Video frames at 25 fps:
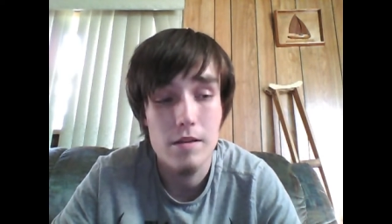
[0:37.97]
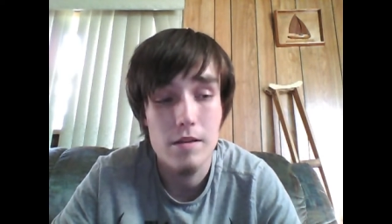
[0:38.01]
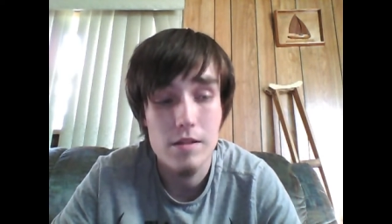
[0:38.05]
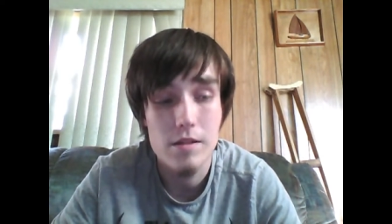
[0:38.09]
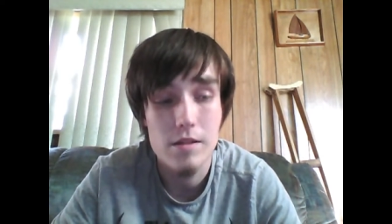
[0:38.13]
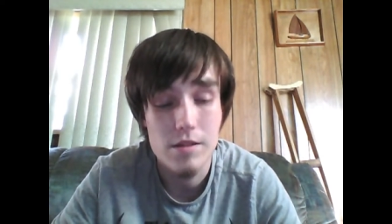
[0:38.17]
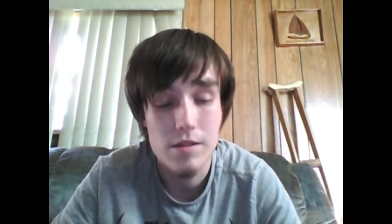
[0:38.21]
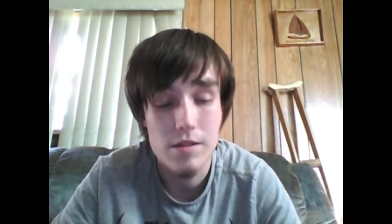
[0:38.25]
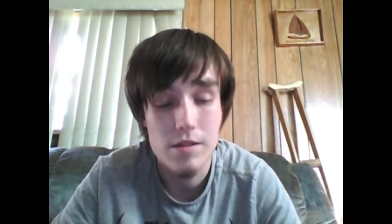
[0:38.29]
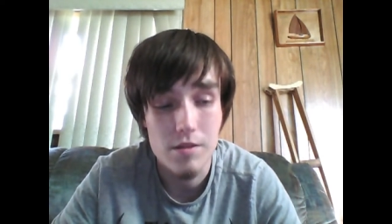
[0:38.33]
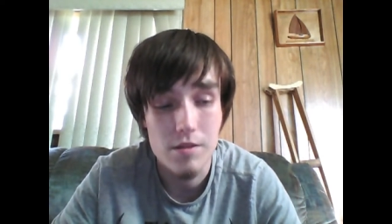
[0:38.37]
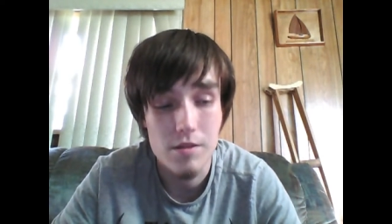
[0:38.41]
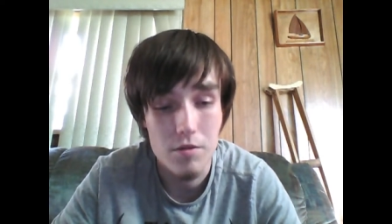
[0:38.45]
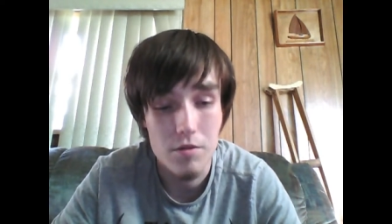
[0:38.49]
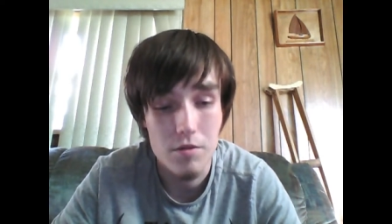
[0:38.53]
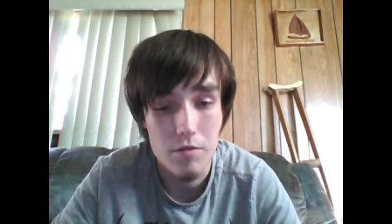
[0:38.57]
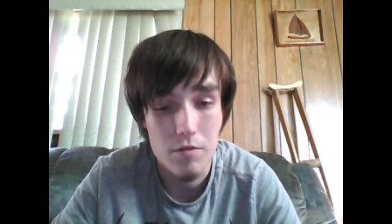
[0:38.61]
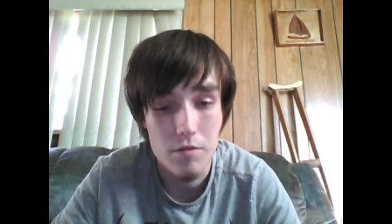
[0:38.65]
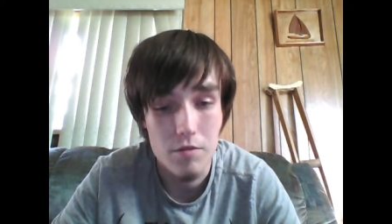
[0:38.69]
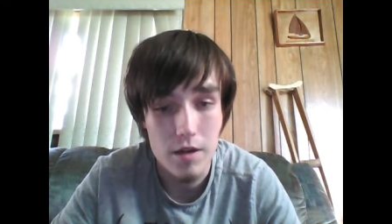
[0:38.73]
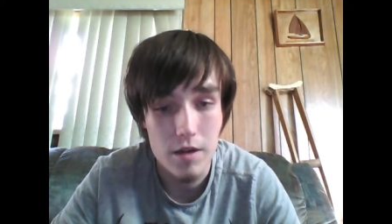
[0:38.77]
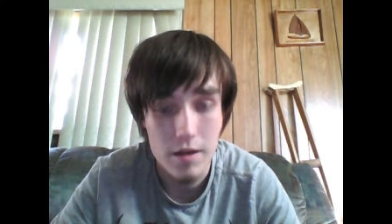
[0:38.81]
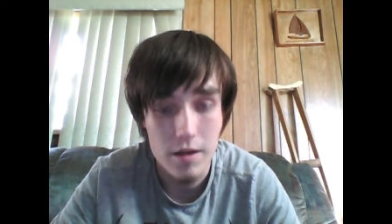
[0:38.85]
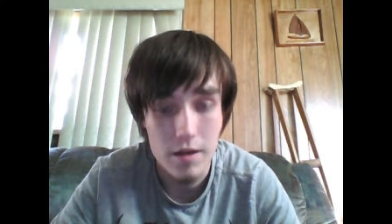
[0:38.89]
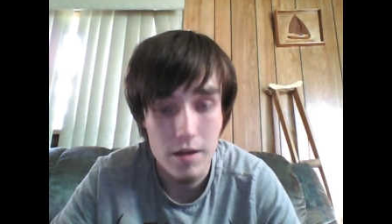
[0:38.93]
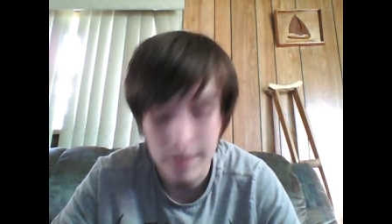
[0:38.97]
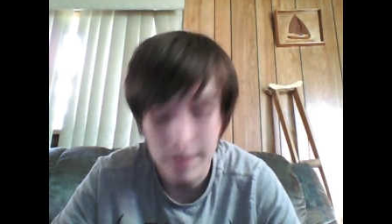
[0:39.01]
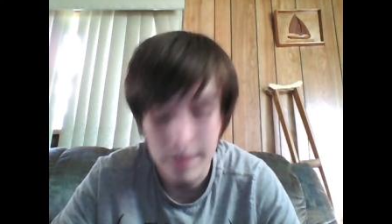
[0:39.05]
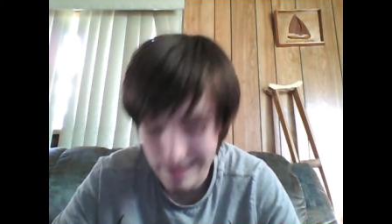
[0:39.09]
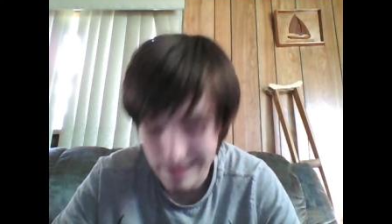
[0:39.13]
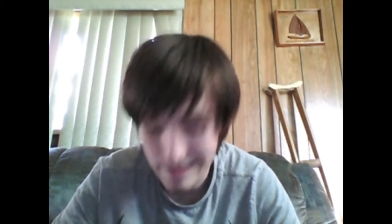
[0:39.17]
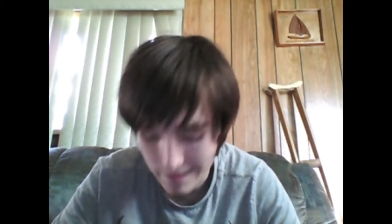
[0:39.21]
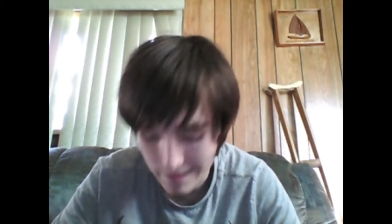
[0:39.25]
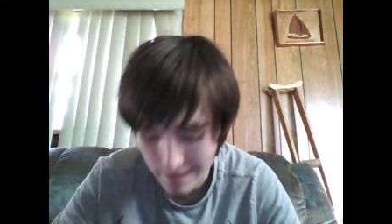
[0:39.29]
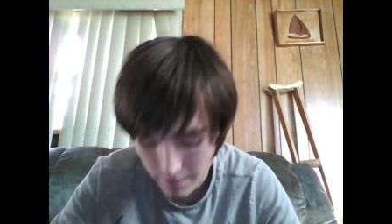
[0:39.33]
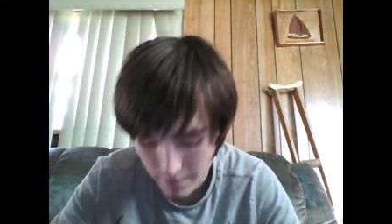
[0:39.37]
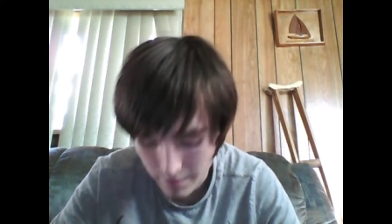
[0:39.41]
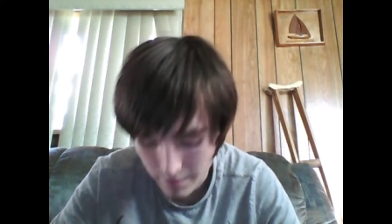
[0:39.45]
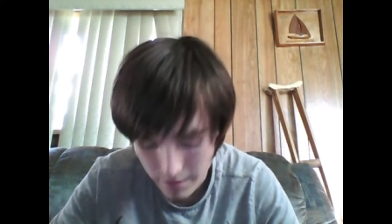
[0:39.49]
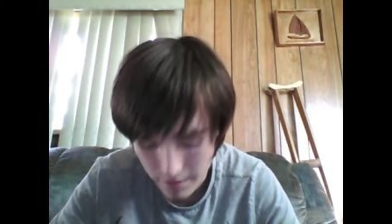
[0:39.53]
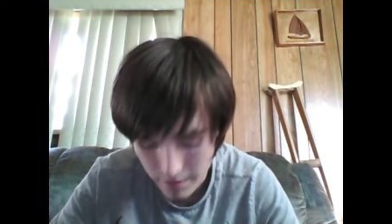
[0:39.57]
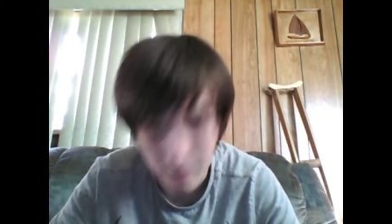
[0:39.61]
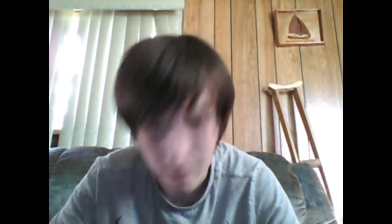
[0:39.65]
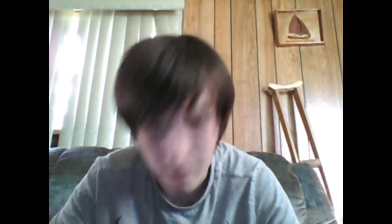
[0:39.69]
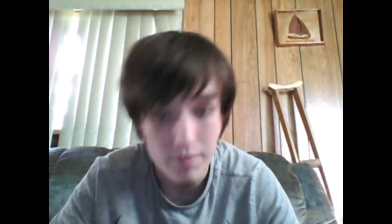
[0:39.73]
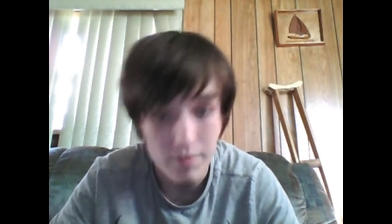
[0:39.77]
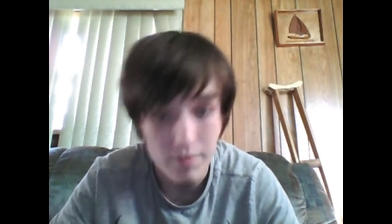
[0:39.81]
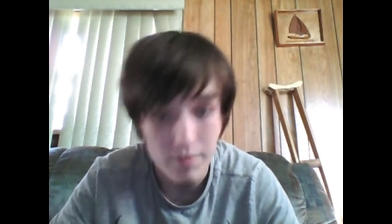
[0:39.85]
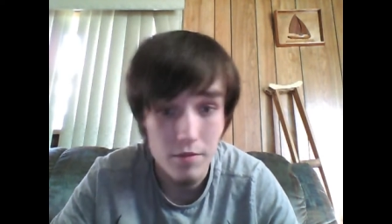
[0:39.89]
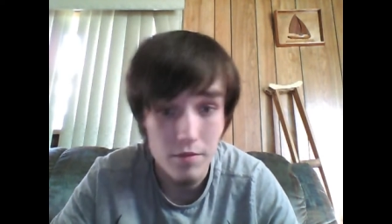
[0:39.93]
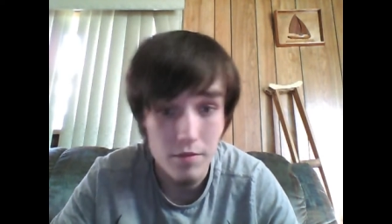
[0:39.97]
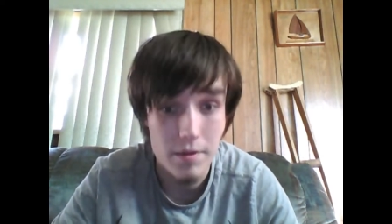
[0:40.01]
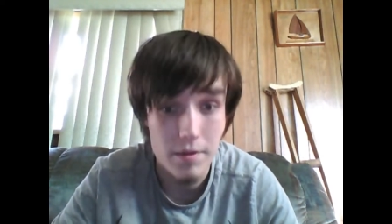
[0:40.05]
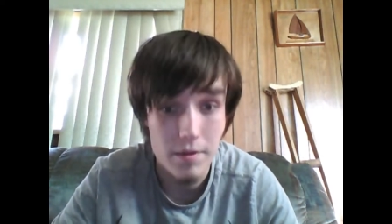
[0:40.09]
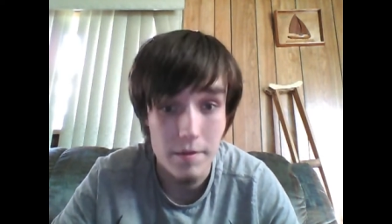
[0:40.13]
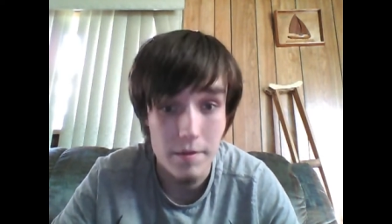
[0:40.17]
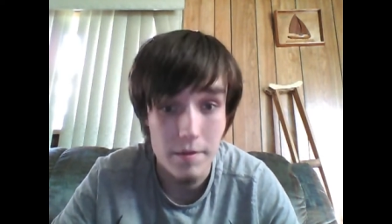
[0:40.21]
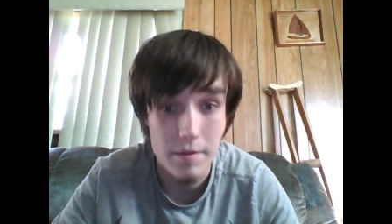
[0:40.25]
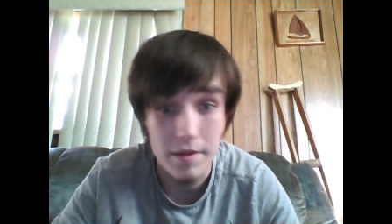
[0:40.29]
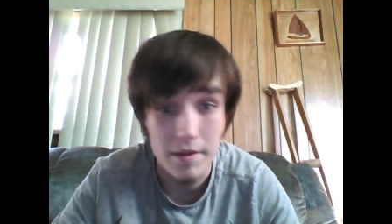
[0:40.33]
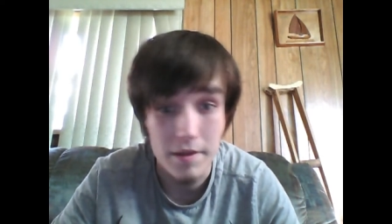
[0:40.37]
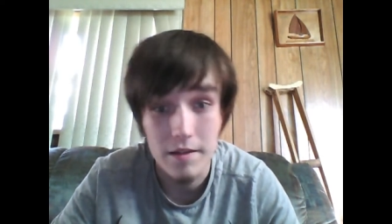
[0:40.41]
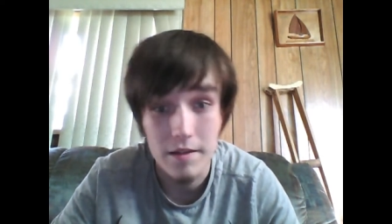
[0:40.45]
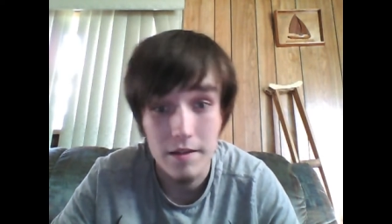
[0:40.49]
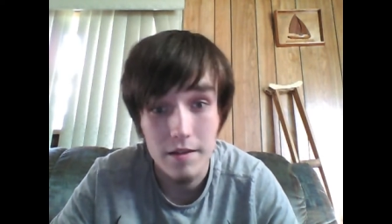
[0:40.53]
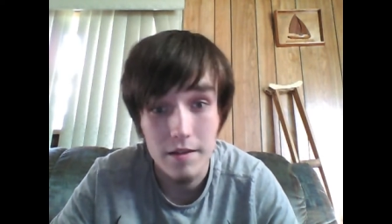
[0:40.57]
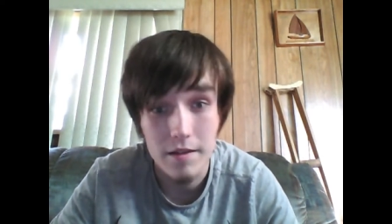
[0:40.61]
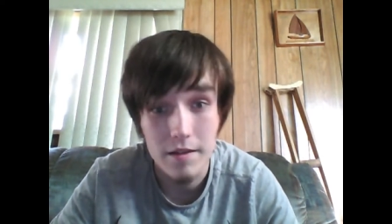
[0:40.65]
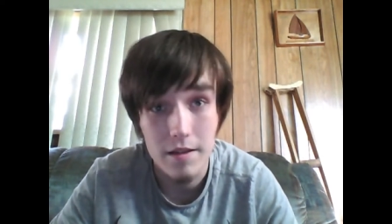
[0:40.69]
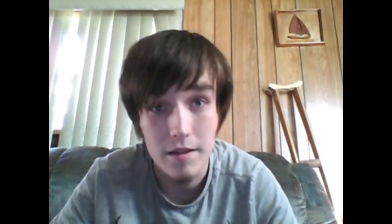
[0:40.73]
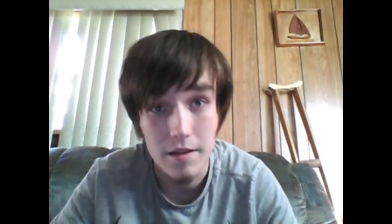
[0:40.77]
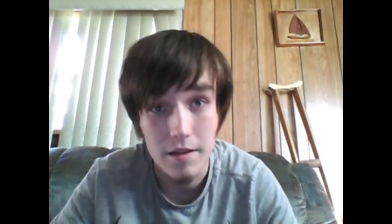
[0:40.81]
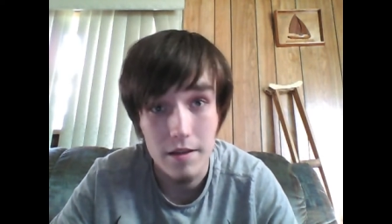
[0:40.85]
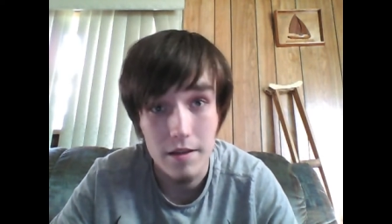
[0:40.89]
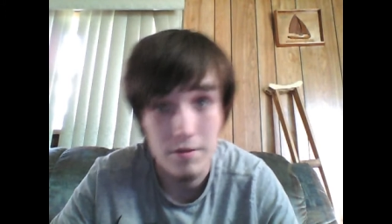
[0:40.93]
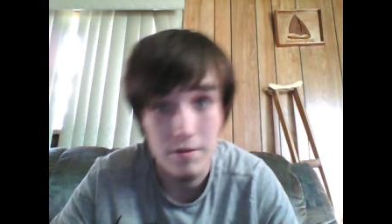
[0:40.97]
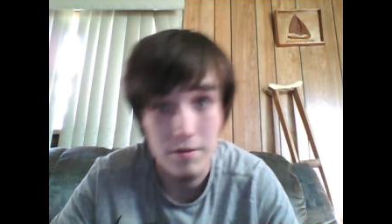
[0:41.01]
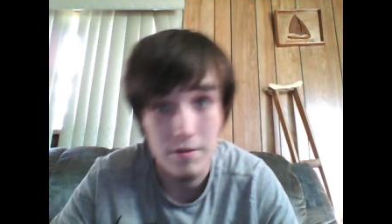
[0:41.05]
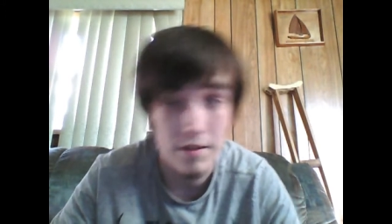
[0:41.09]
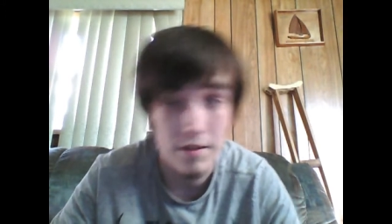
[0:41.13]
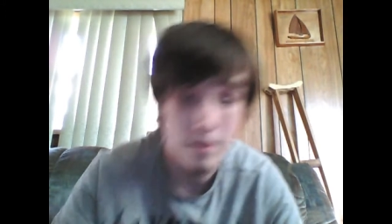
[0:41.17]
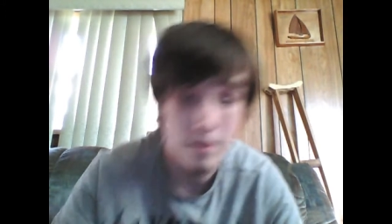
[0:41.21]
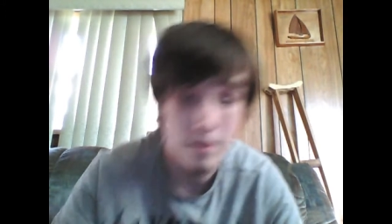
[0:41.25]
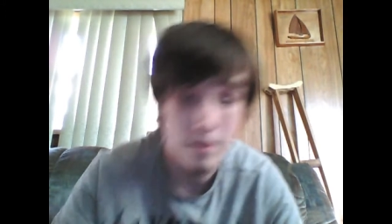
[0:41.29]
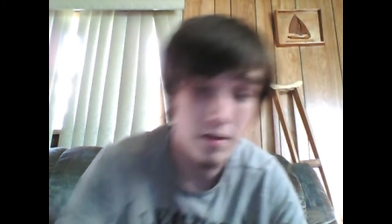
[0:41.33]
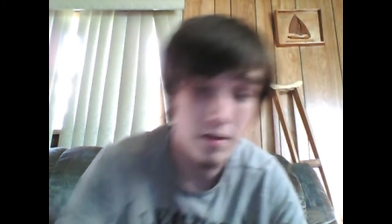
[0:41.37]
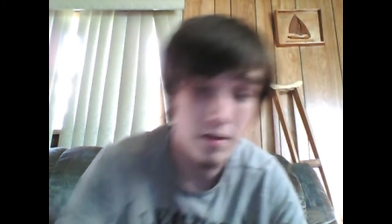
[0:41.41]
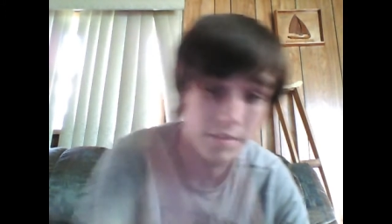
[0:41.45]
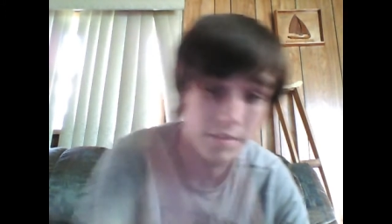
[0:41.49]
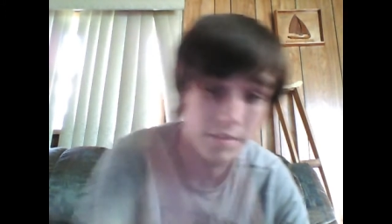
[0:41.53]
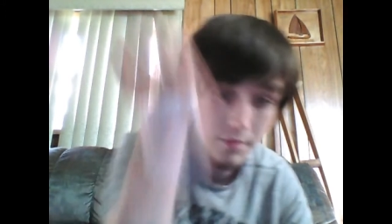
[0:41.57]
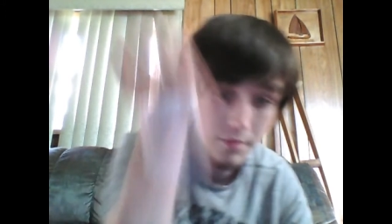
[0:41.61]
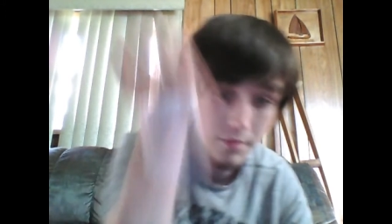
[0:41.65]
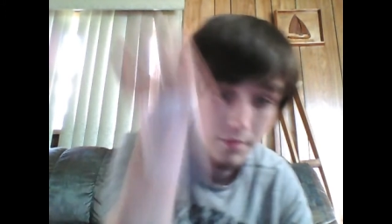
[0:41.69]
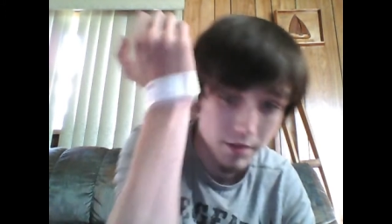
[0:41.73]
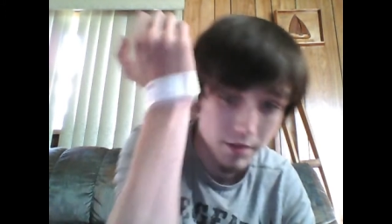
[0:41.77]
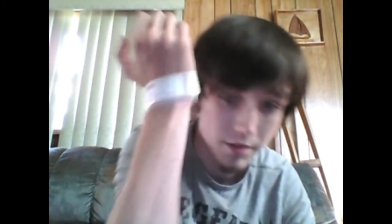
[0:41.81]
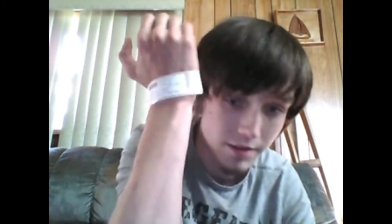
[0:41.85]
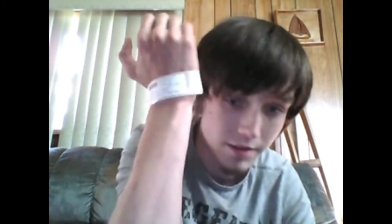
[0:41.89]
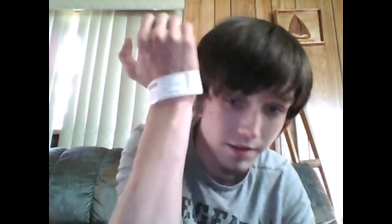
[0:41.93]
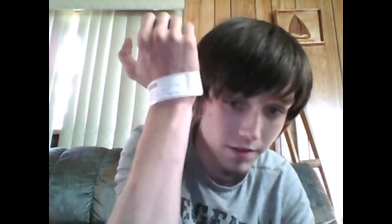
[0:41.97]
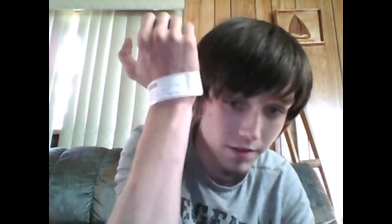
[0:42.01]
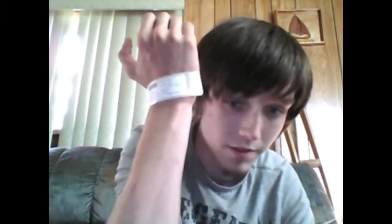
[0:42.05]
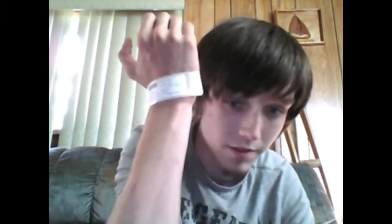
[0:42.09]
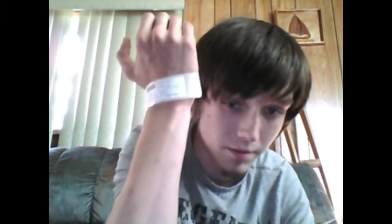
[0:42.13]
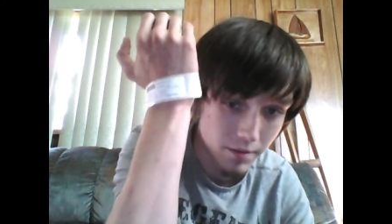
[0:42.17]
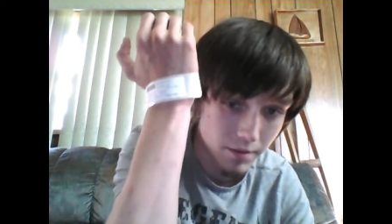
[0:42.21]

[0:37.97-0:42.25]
So, uh, yeah, and if you don't believe me that I was in the hospital, I still got the